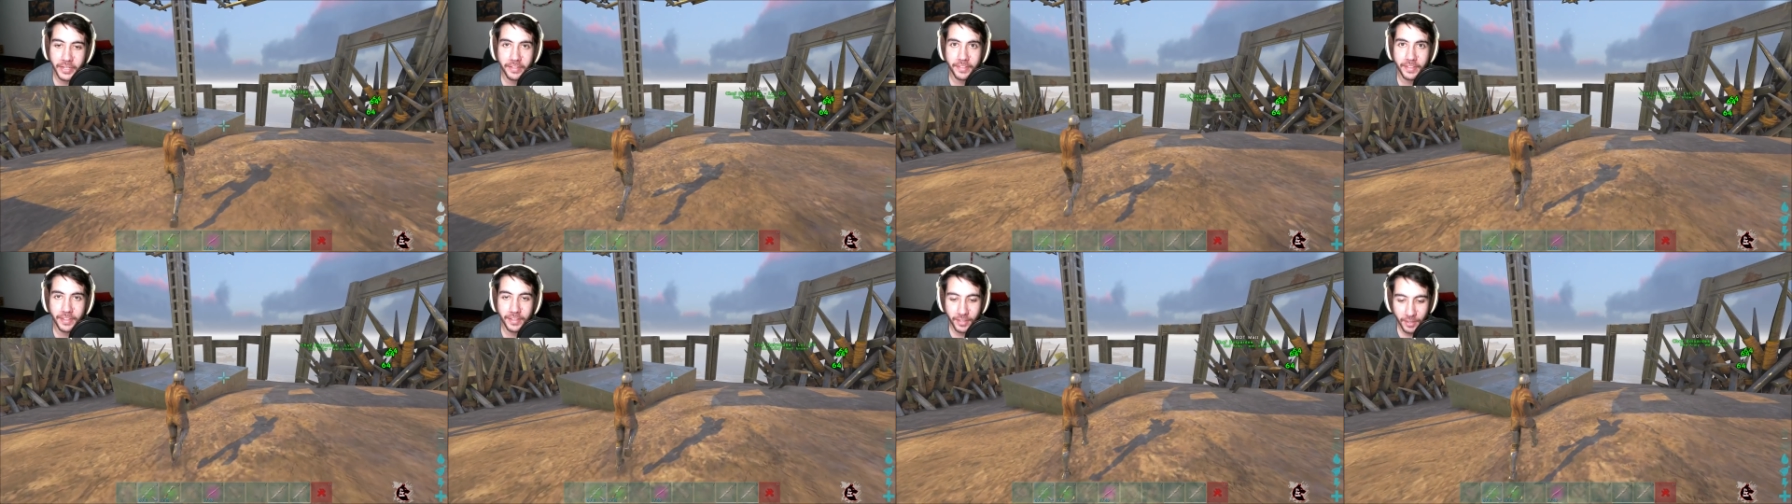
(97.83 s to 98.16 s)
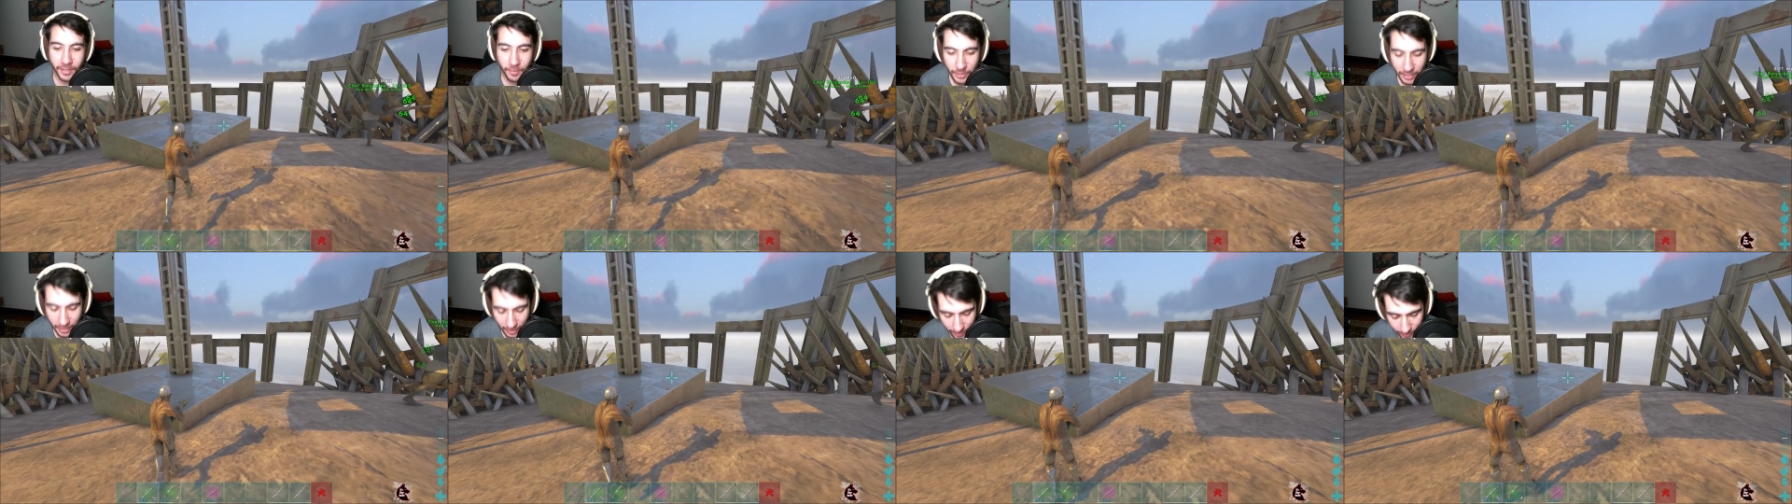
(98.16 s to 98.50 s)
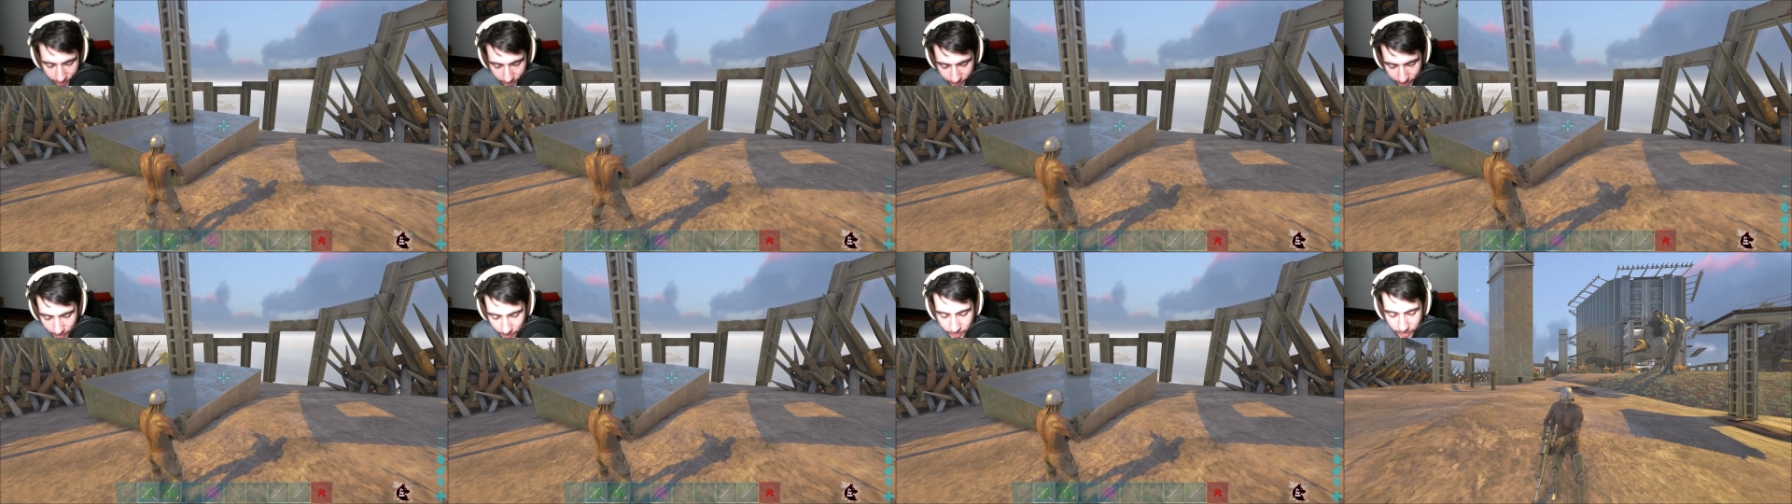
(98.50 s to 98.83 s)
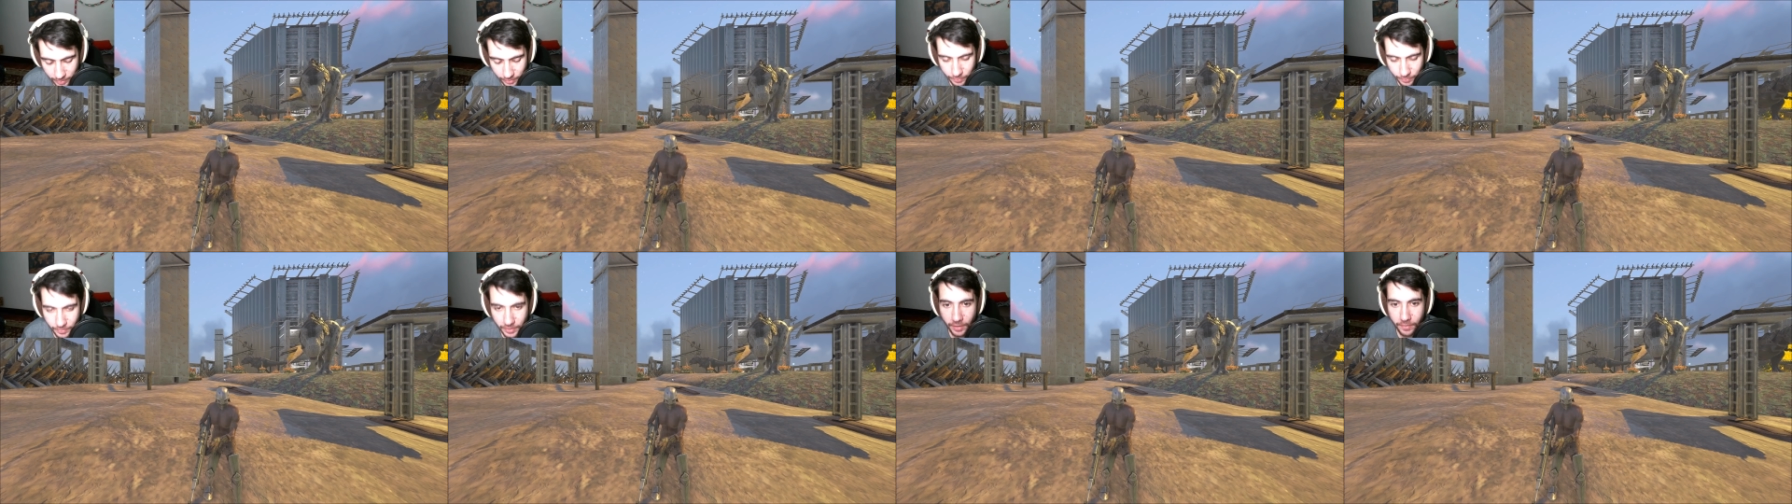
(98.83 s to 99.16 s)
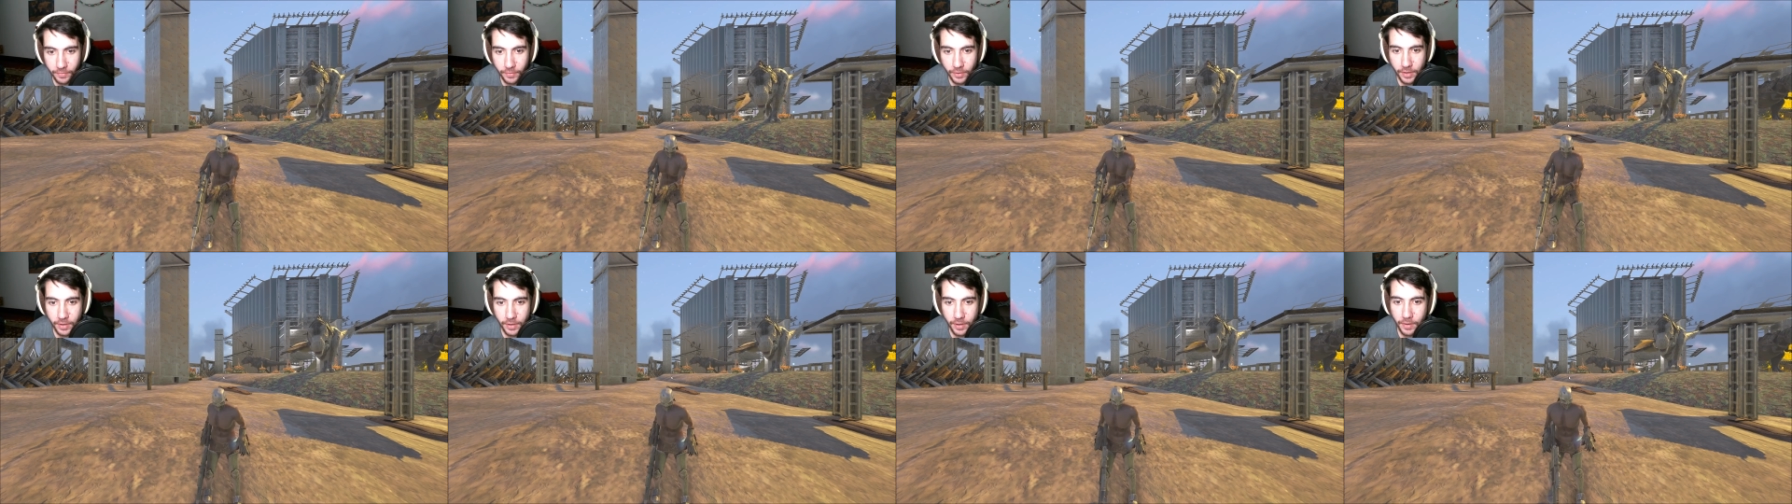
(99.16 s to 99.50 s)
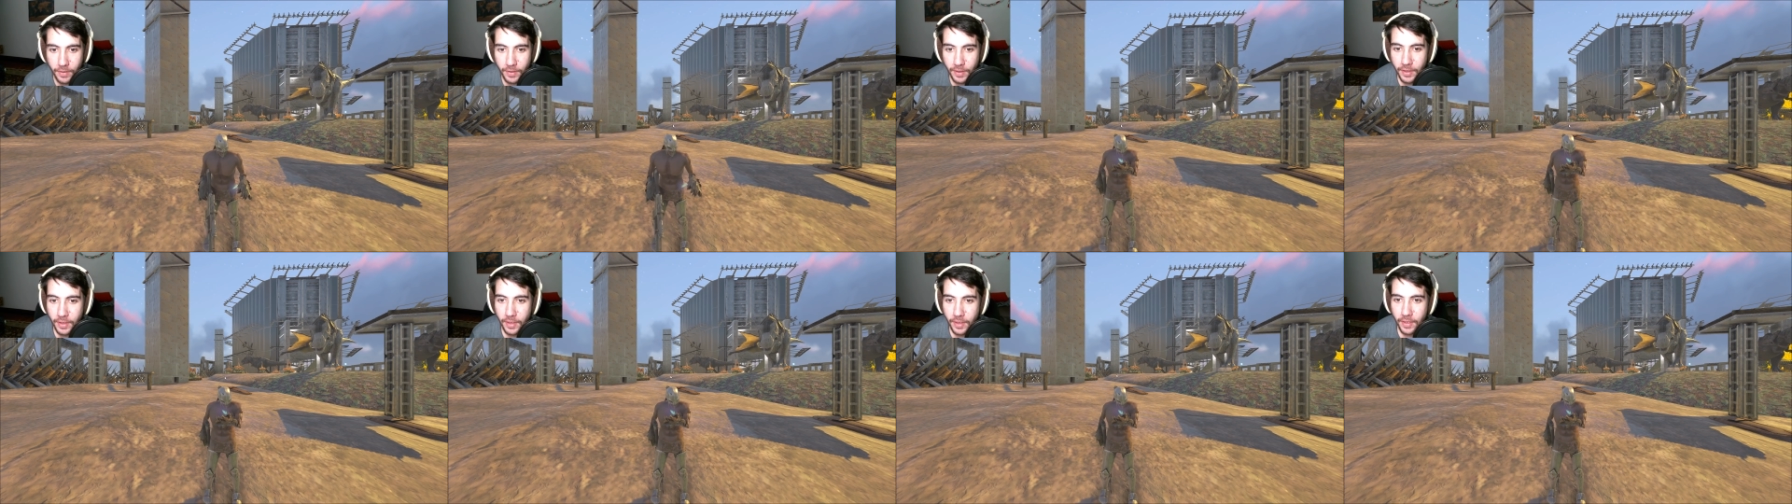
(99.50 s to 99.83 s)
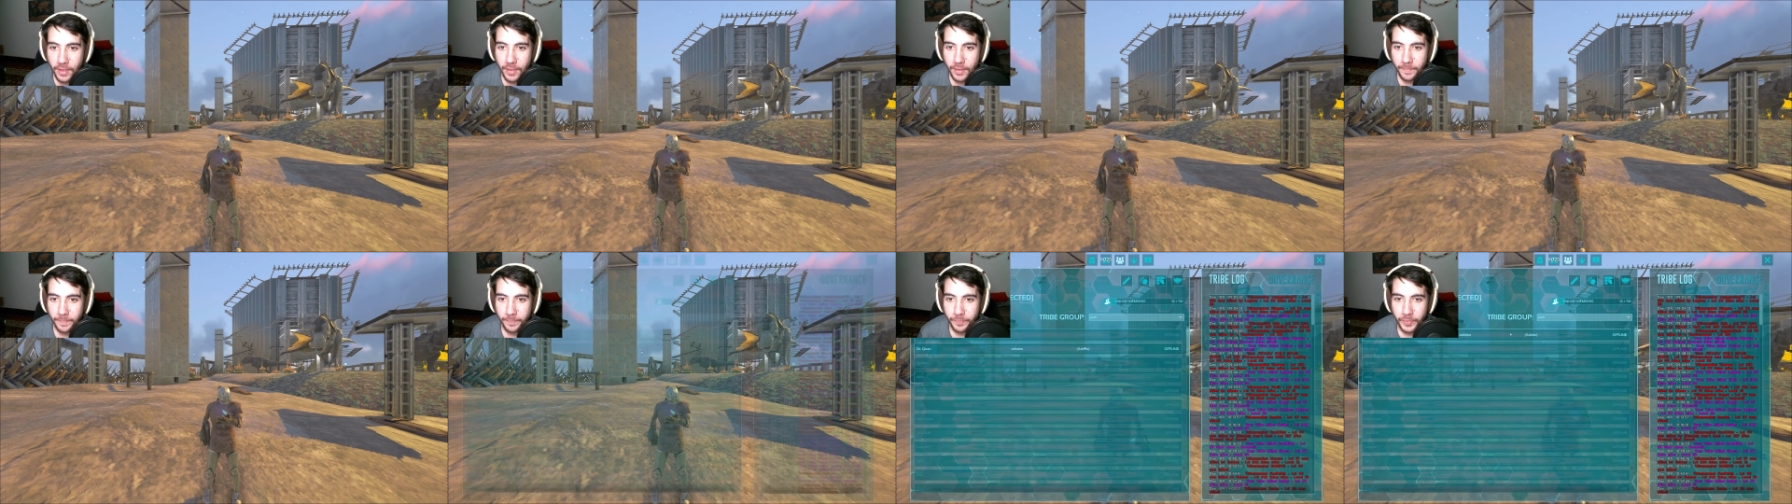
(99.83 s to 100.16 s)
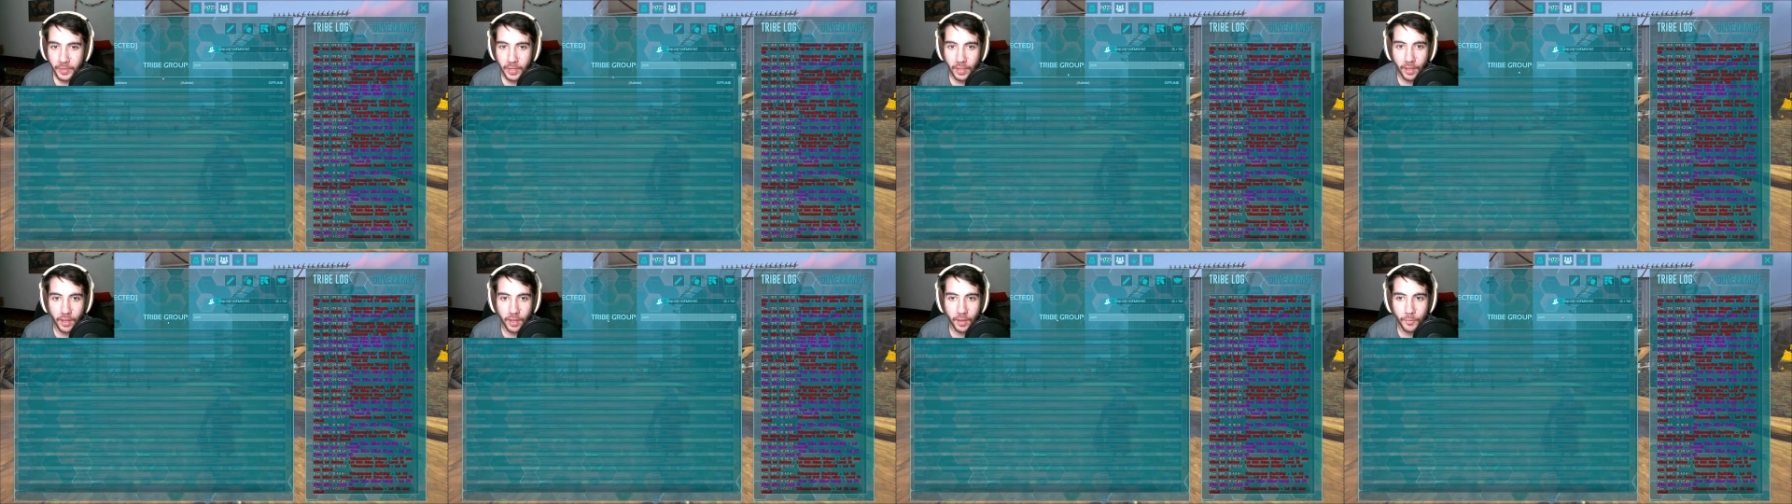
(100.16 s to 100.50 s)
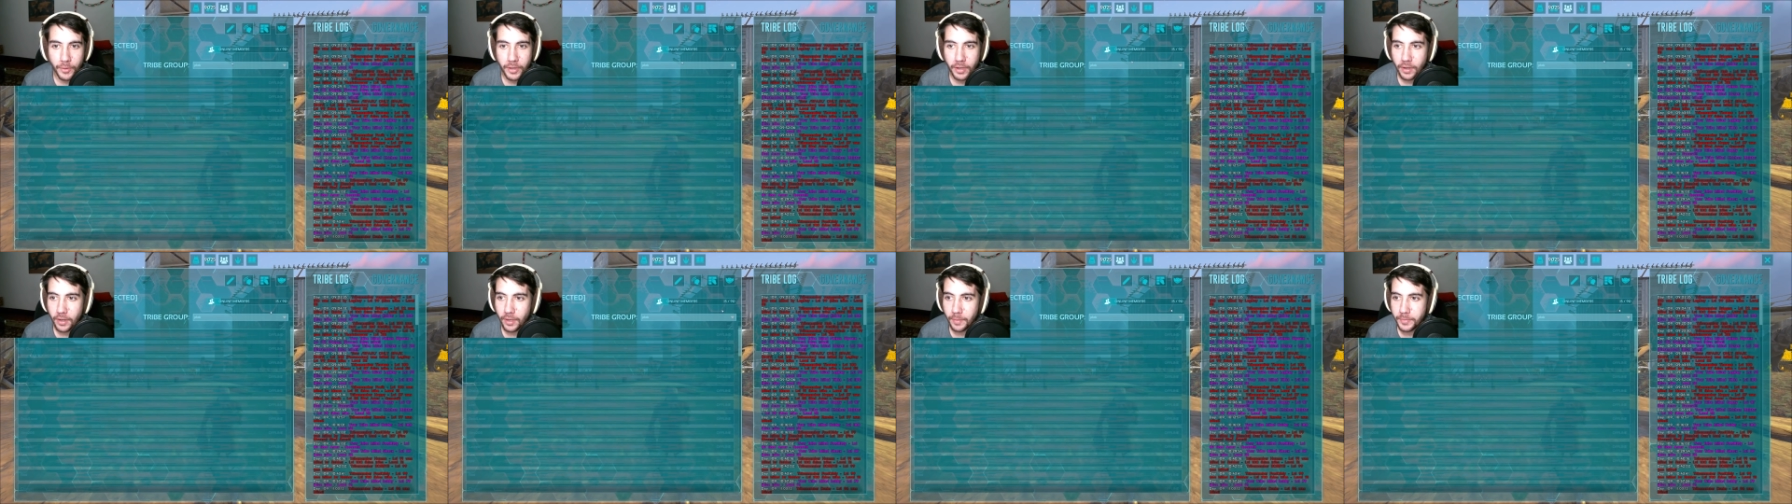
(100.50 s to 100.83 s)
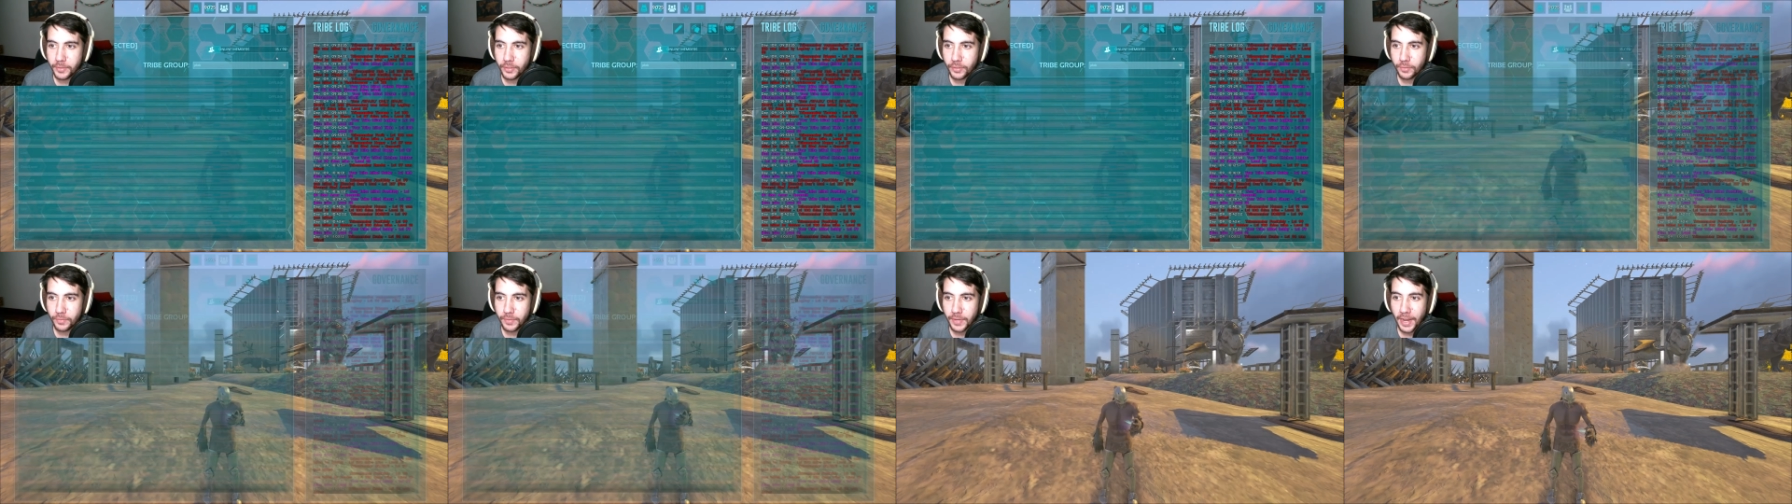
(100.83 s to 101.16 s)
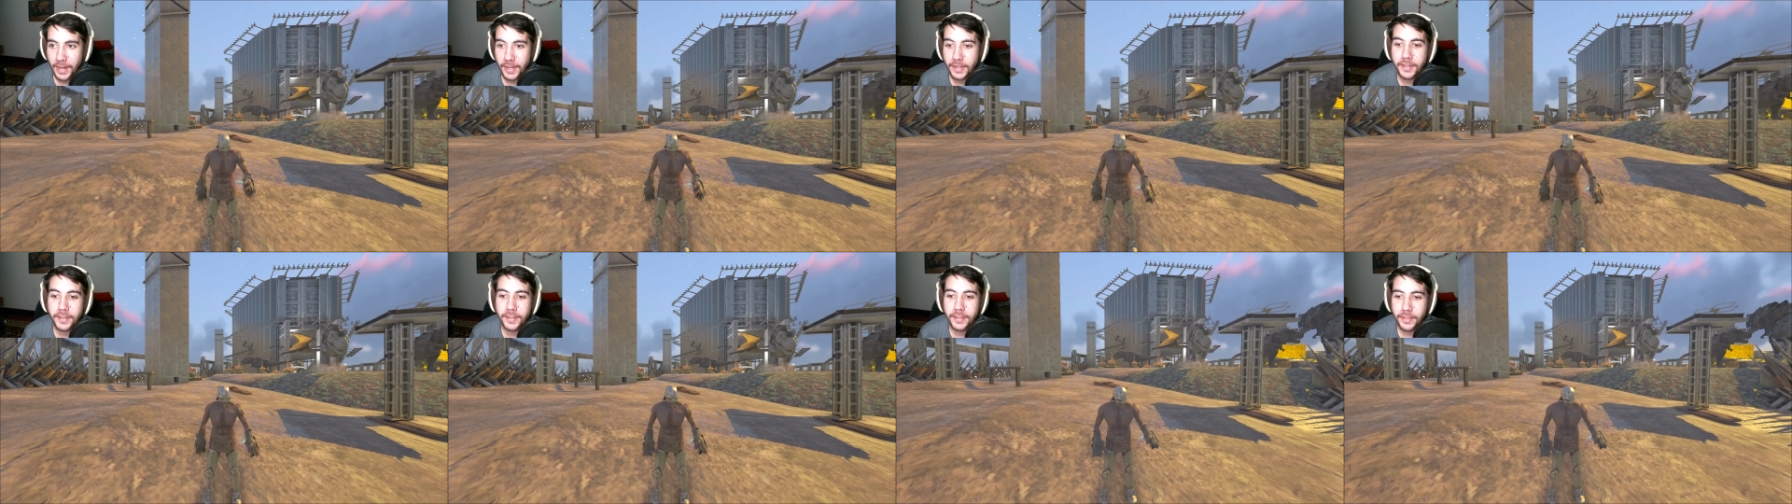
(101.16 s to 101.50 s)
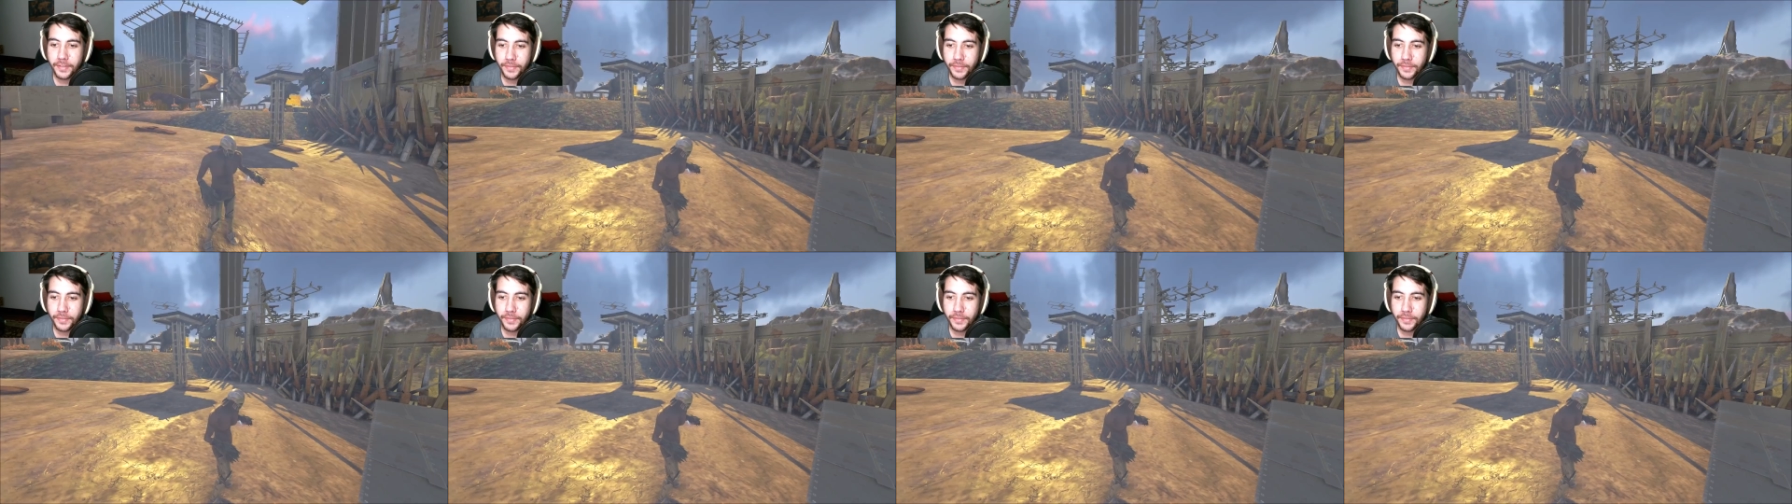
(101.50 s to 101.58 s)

I think, and we have how many do we have right now? Uh, we are up to 90.